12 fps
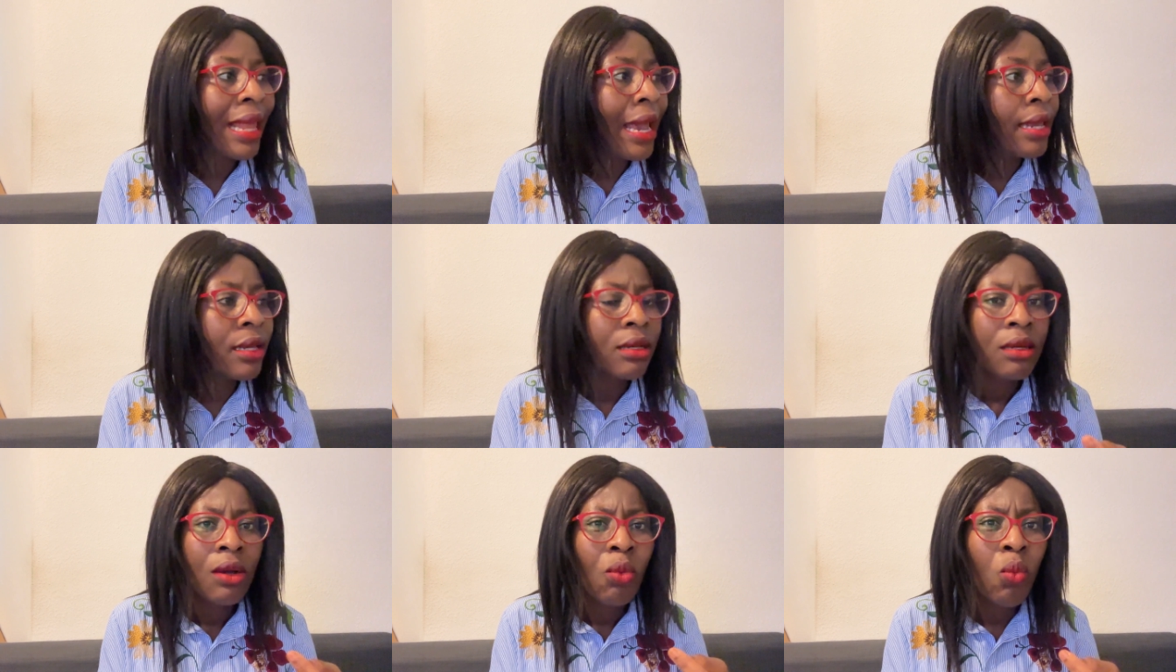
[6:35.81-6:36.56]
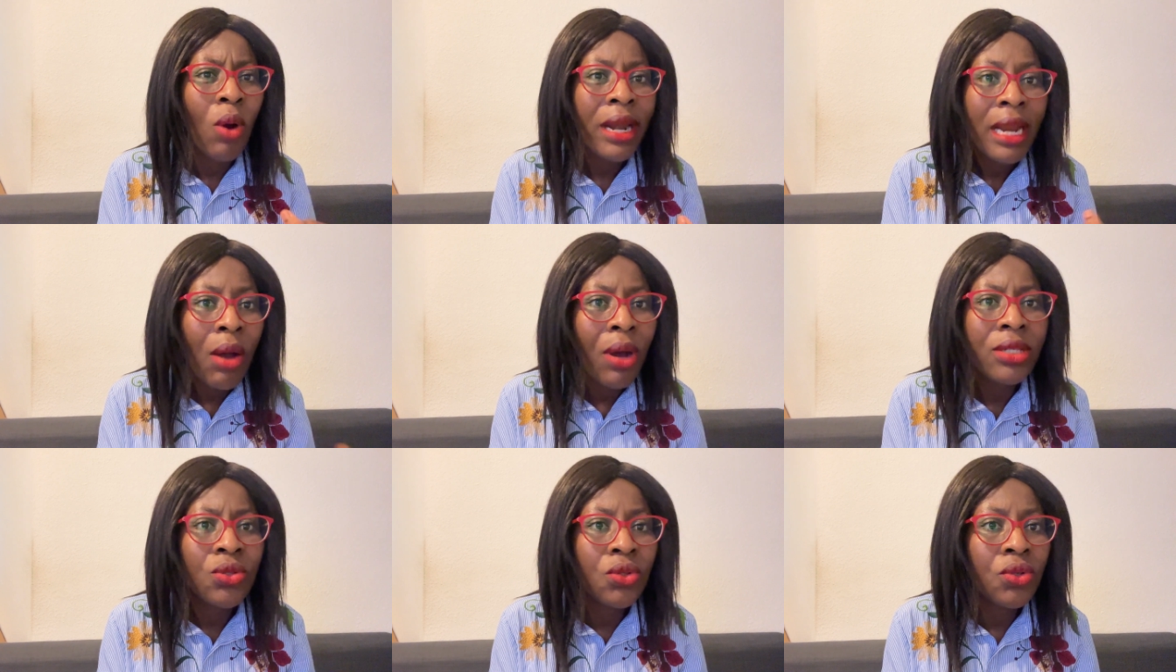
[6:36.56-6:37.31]
like 1
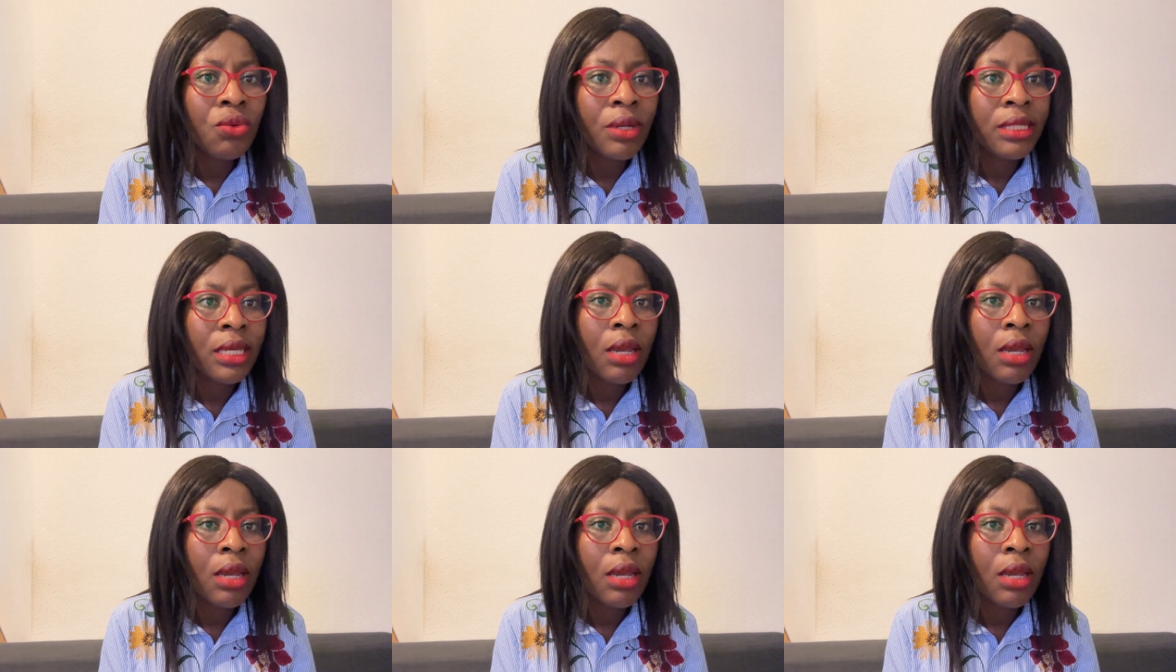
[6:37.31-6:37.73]
hour to do it.